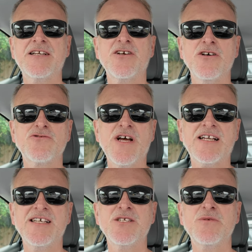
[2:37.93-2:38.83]
and got
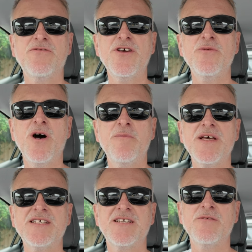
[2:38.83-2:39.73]
dragged into a few
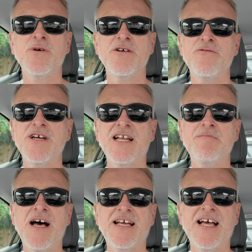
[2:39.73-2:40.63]
hobbies that weren't really
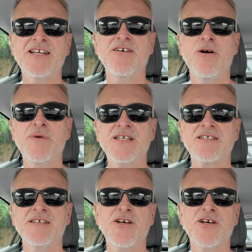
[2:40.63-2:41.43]
my kind of hobbies.